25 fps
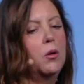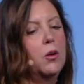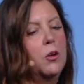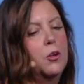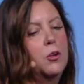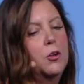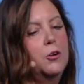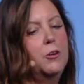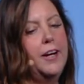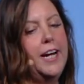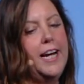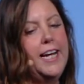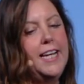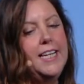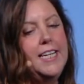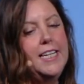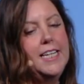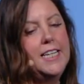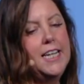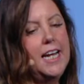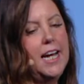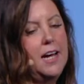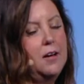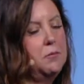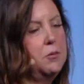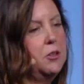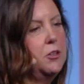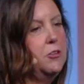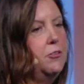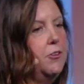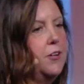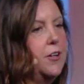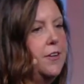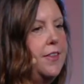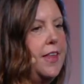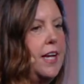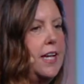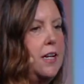Creating an
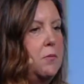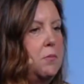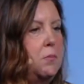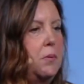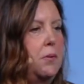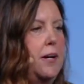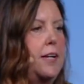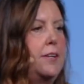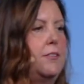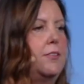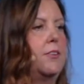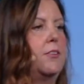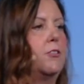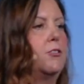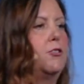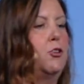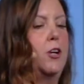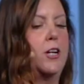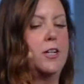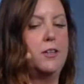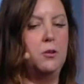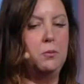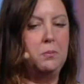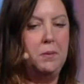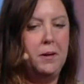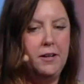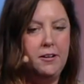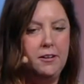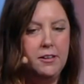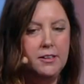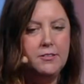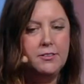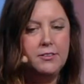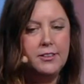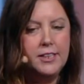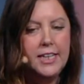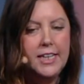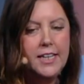atmosphere that embraces
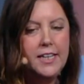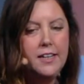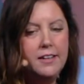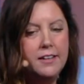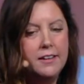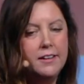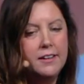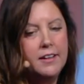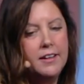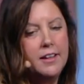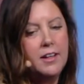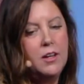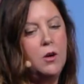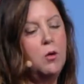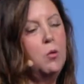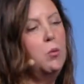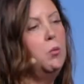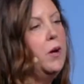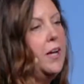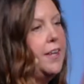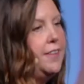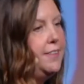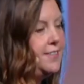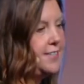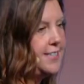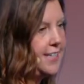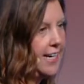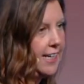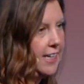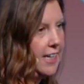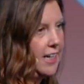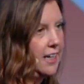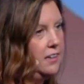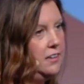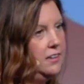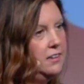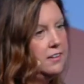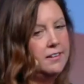transparency with
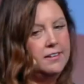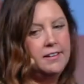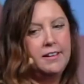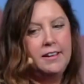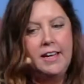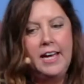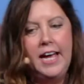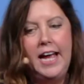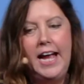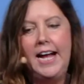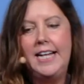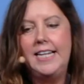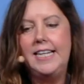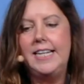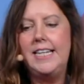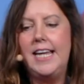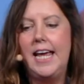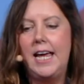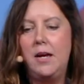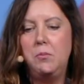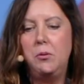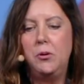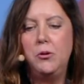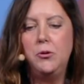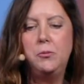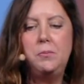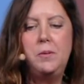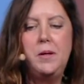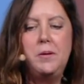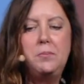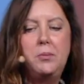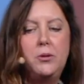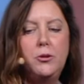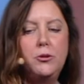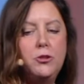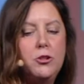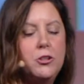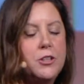data and enables
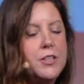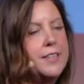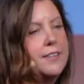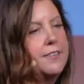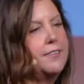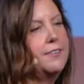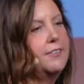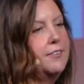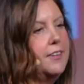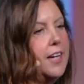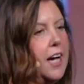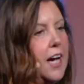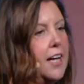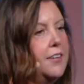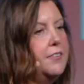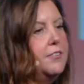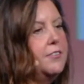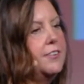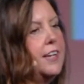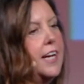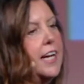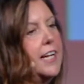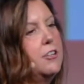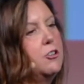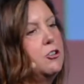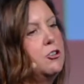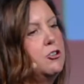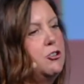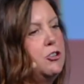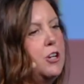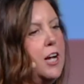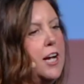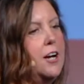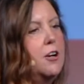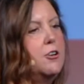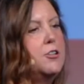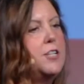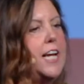people to discuss and
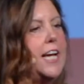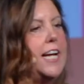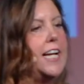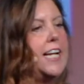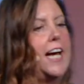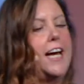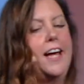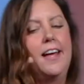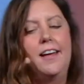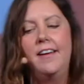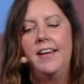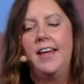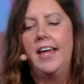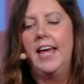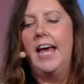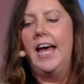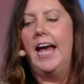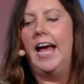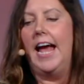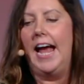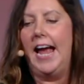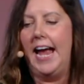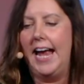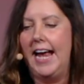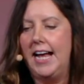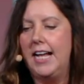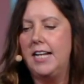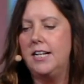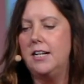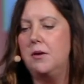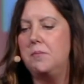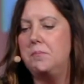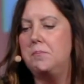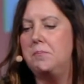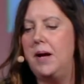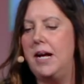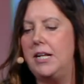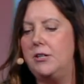share data and
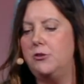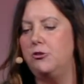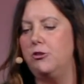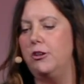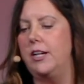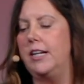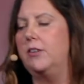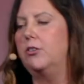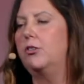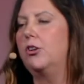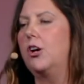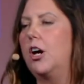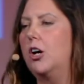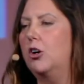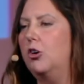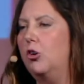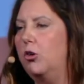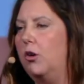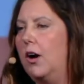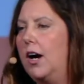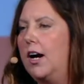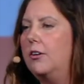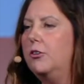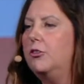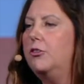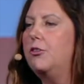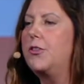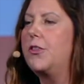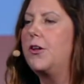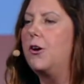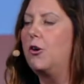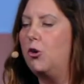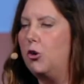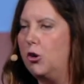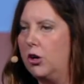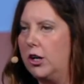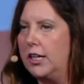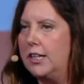metrics across the
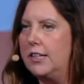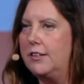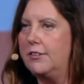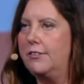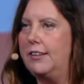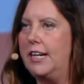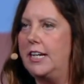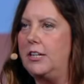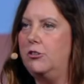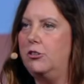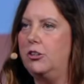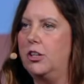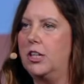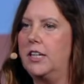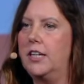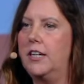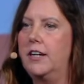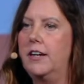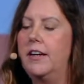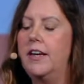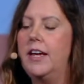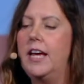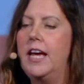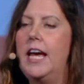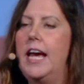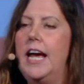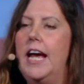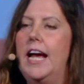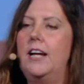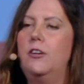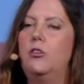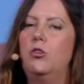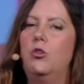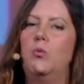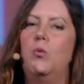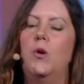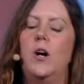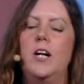organization is
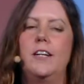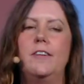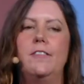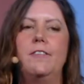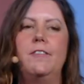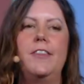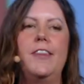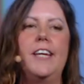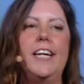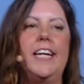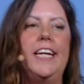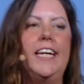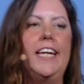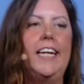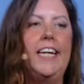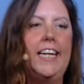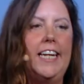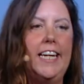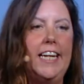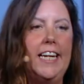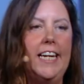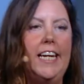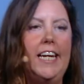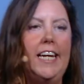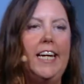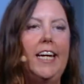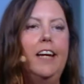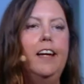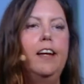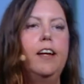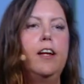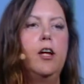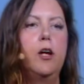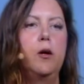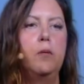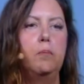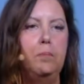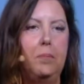one of the key
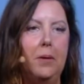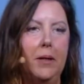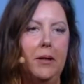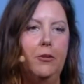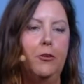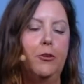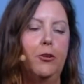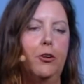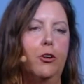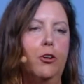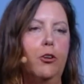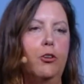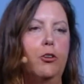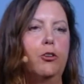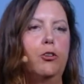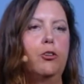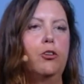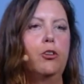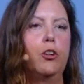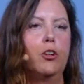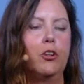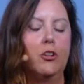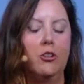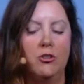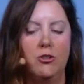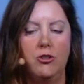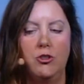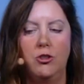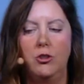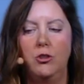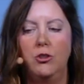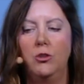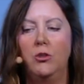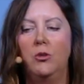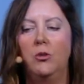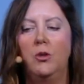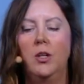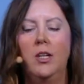builders
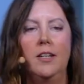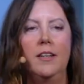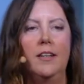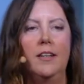to